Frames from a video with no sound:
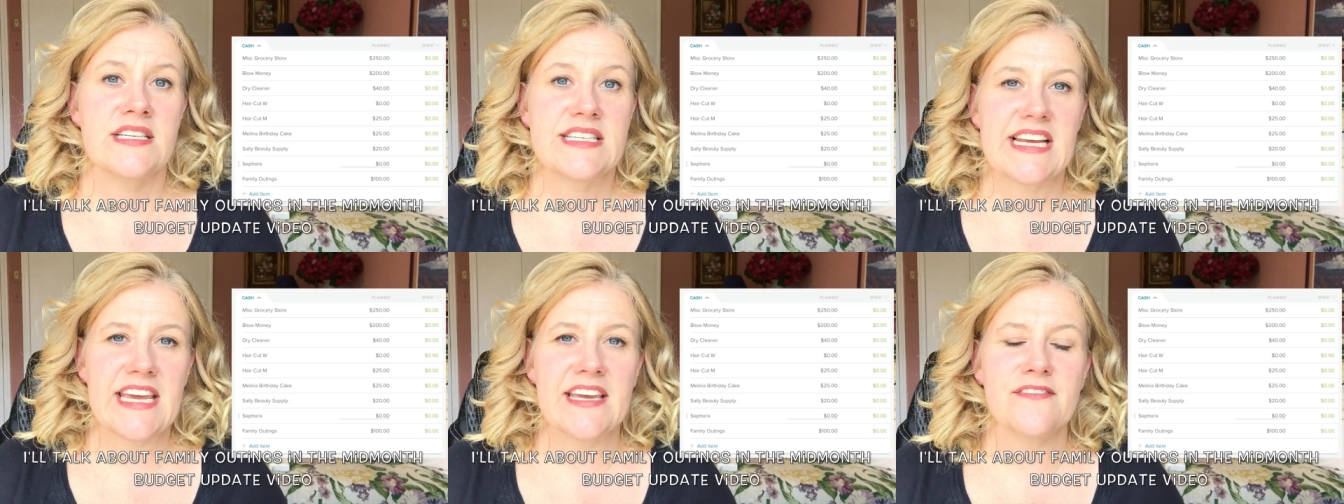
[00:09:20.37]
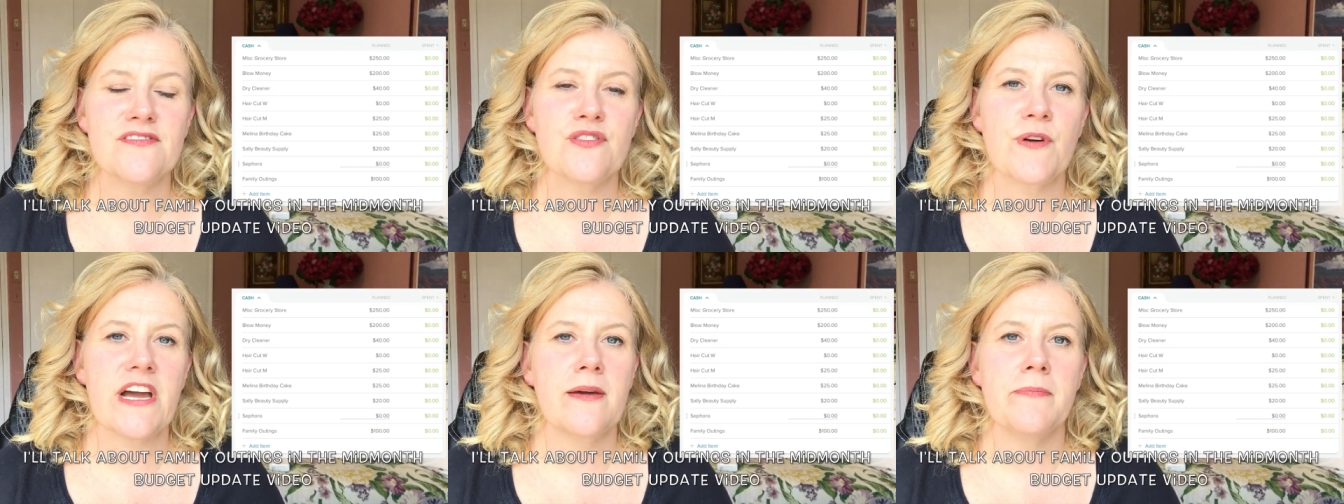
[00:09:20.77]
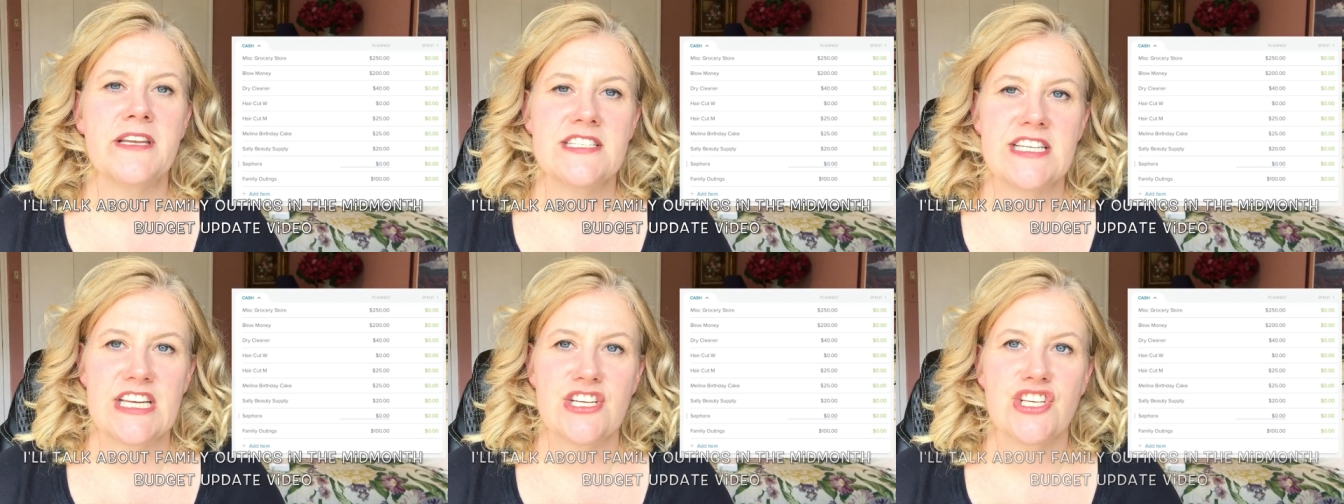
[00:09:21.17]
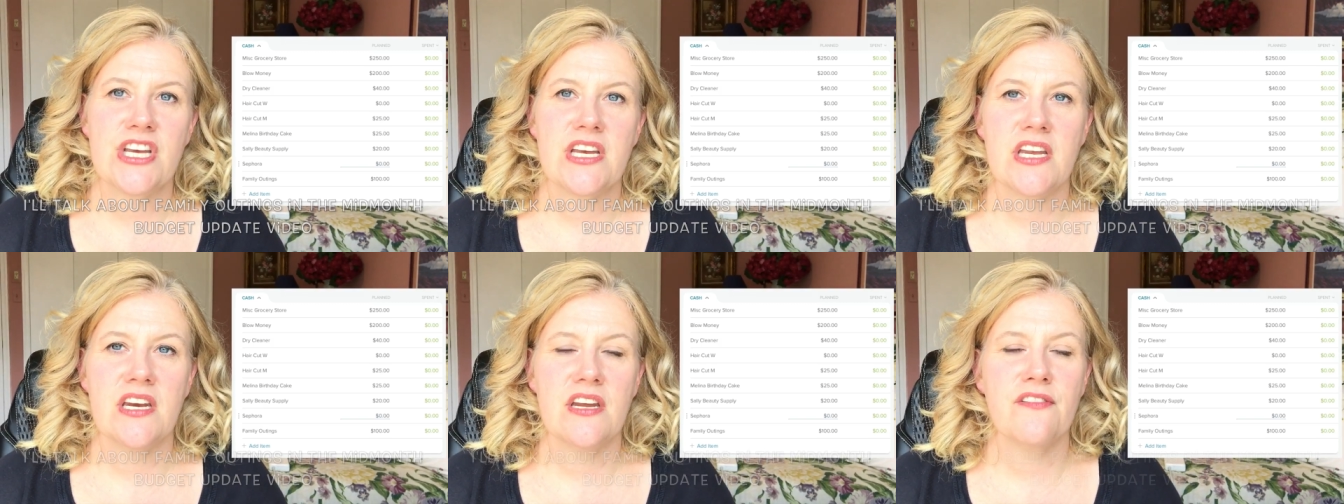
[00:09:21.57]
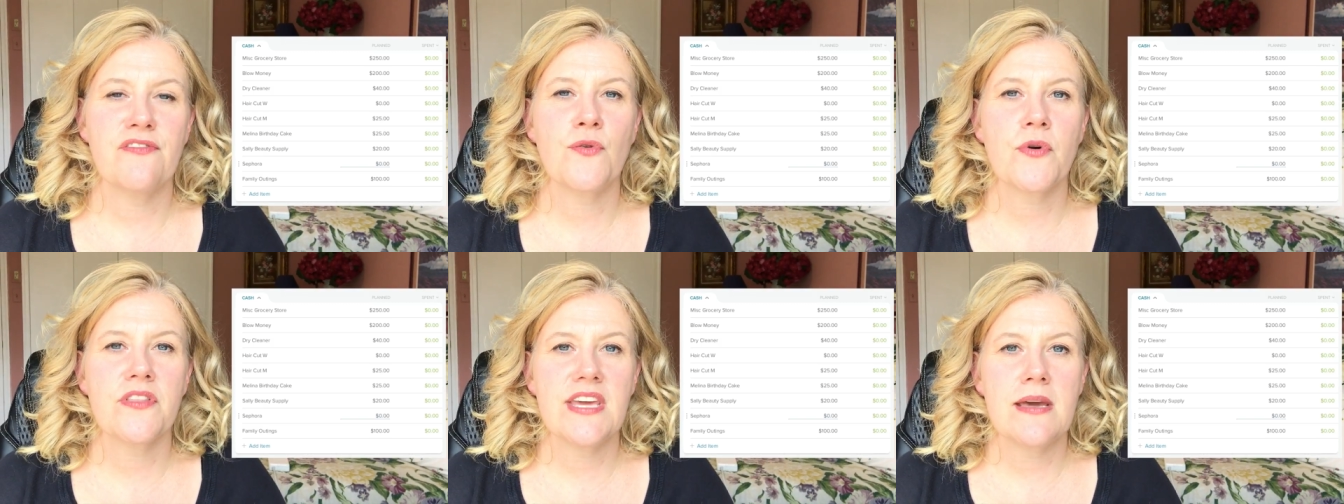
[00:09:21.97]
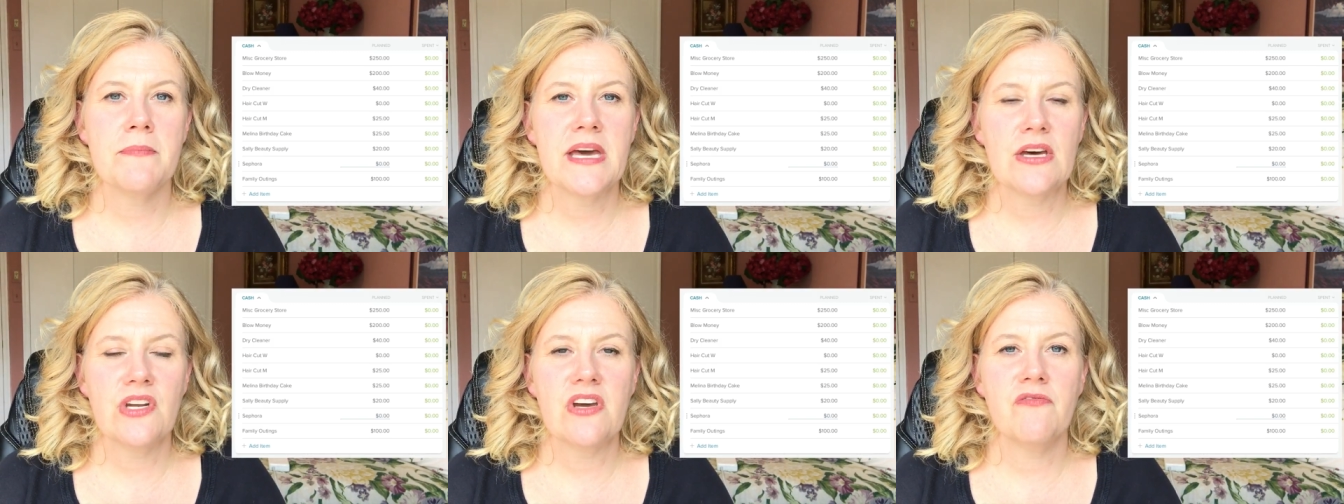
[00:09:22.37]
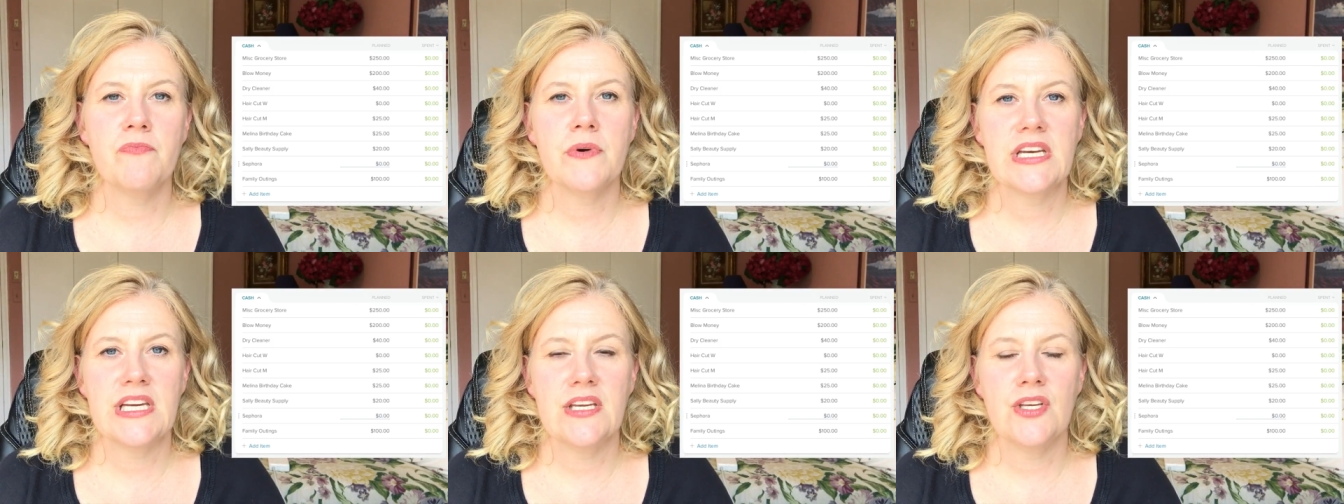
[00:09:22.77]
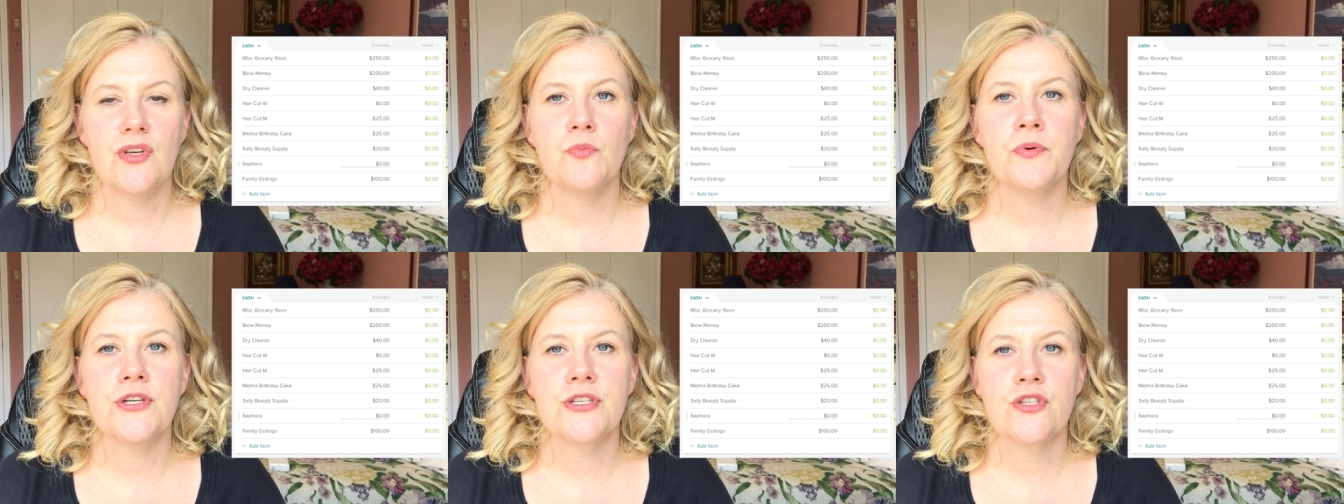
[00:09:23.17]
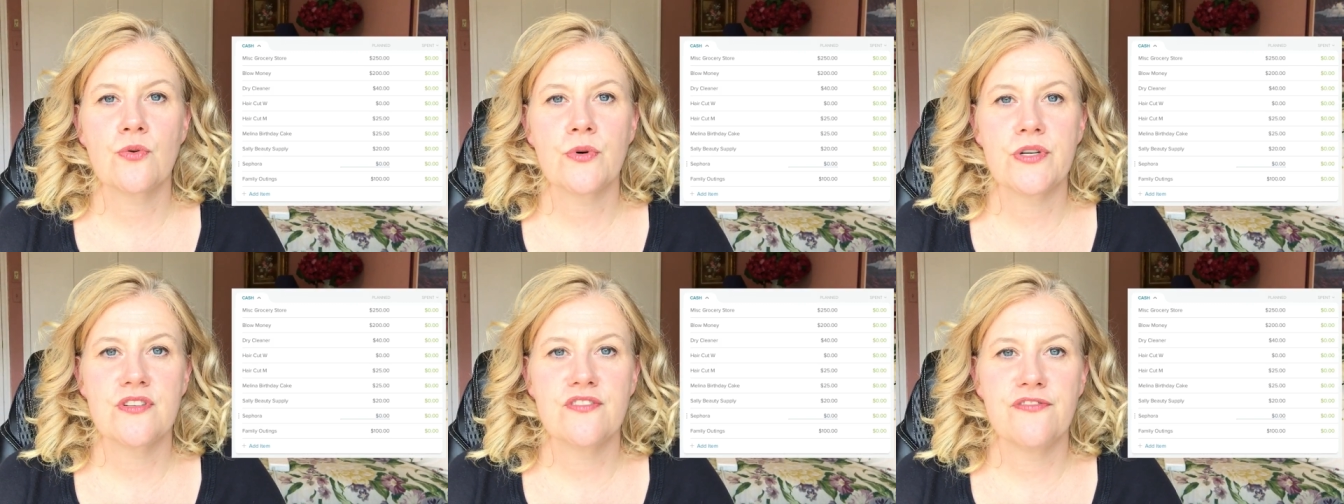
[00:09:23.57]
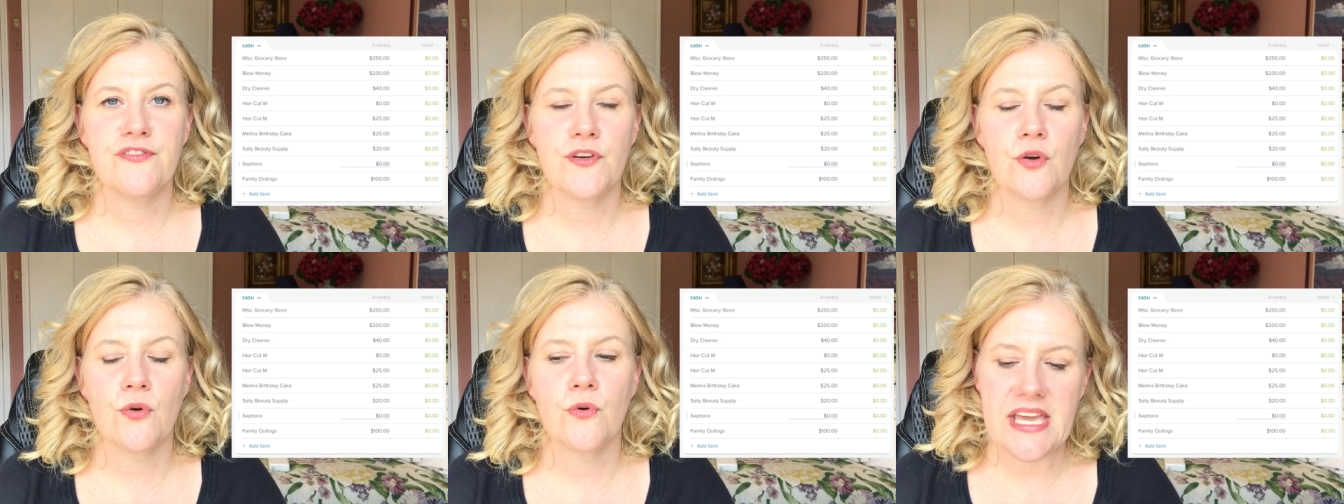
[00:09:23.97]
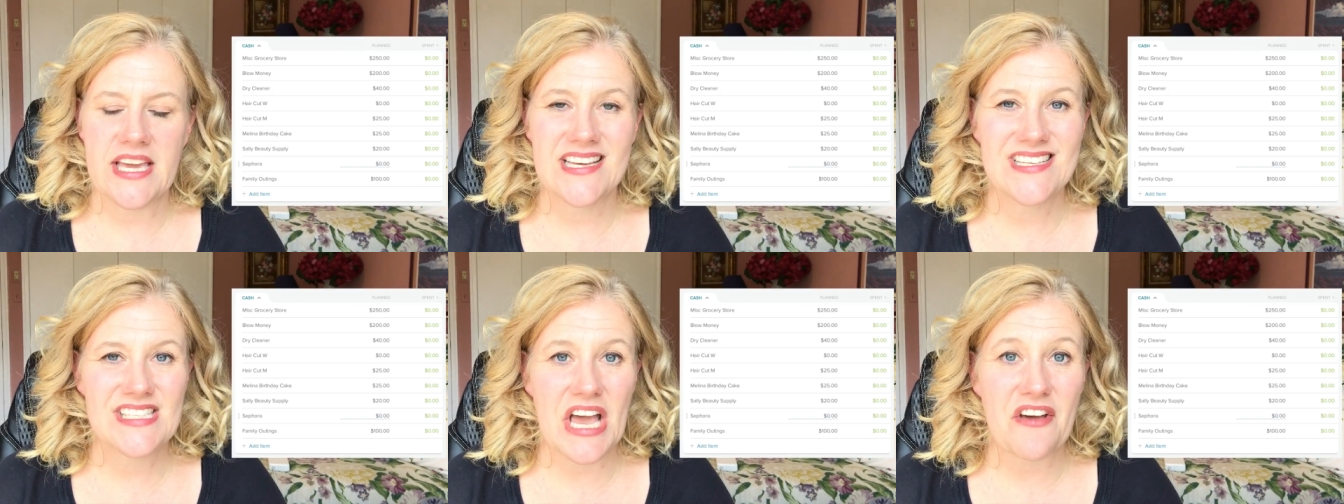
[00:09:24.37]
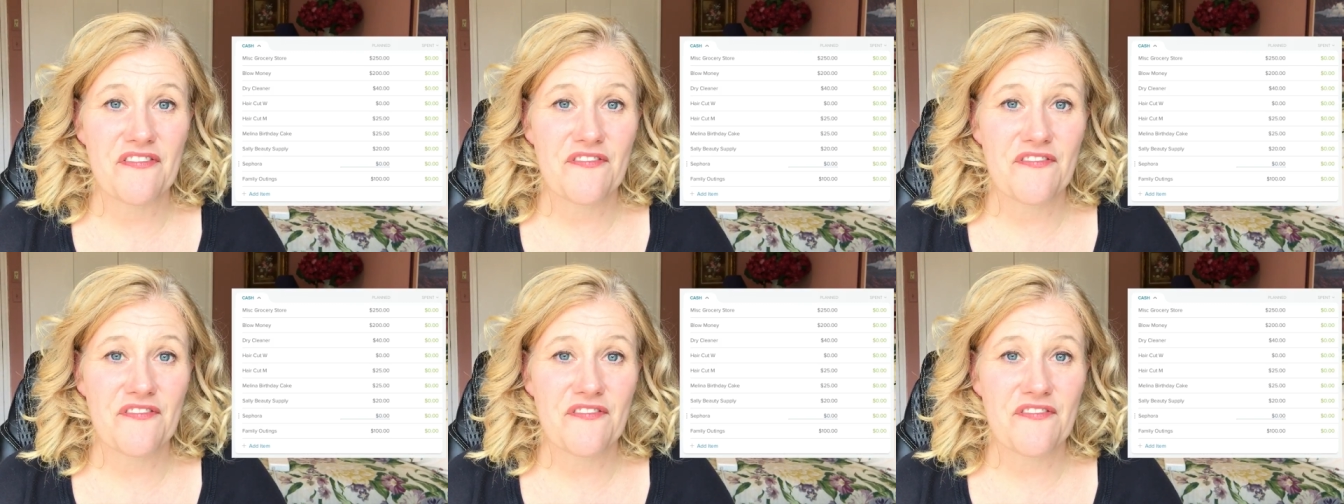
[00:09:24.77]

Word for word: Dave's recommendation for the amount of money you put towards food is